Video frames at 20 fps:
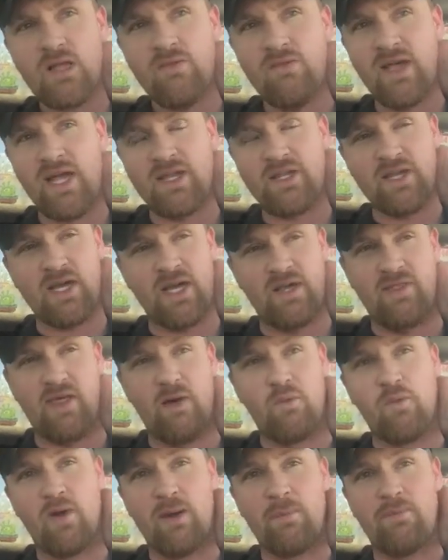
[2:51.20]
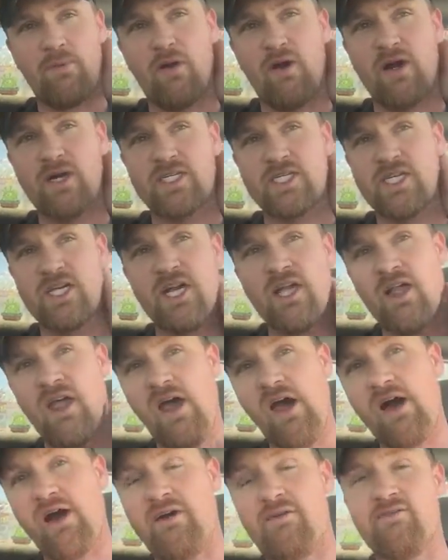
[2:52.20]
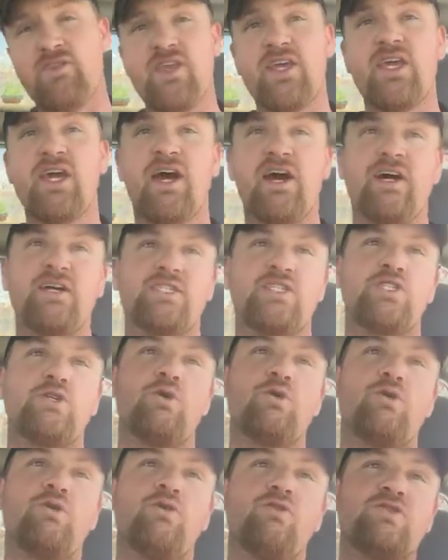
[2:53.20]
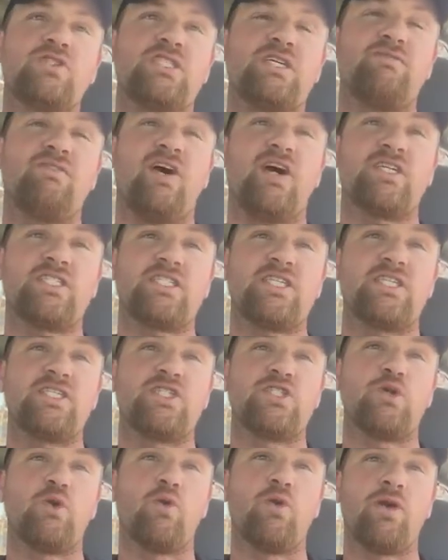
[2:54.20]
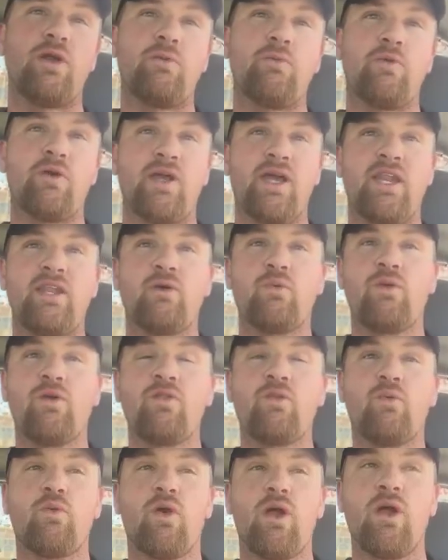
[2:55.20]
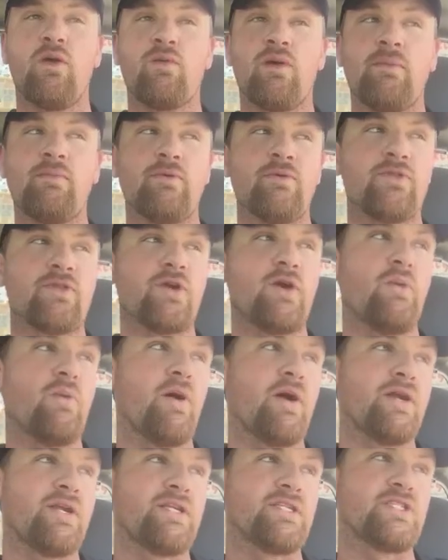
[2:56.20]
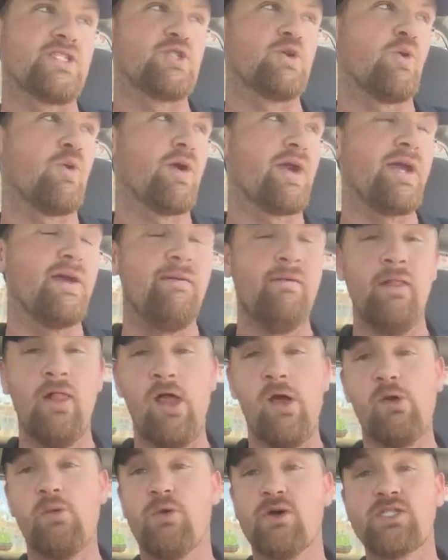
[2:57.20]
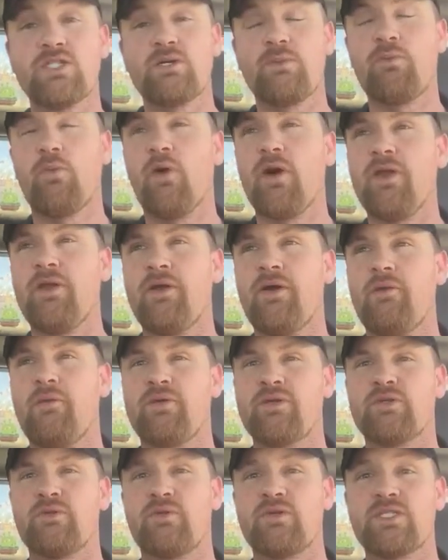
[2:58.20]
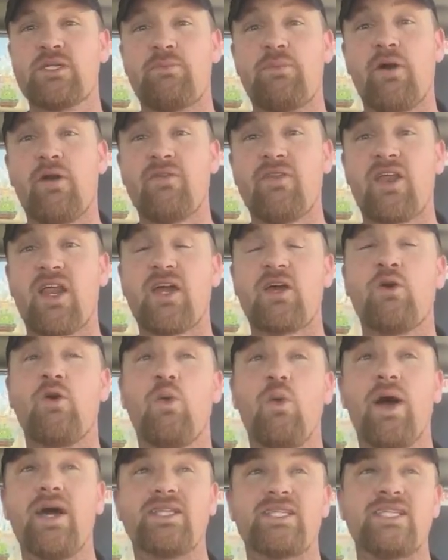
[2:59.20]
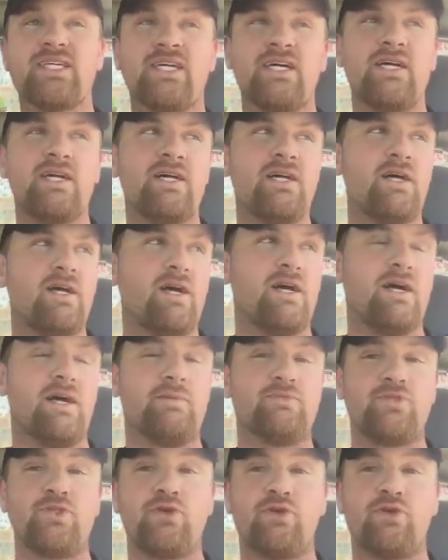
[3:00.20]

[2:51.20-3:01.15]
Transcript: that uh, that one part of the uh, Stone Cold Steve Austin story where he had to win the Royal Rumble to go on in his story was the one was the part that I quit um,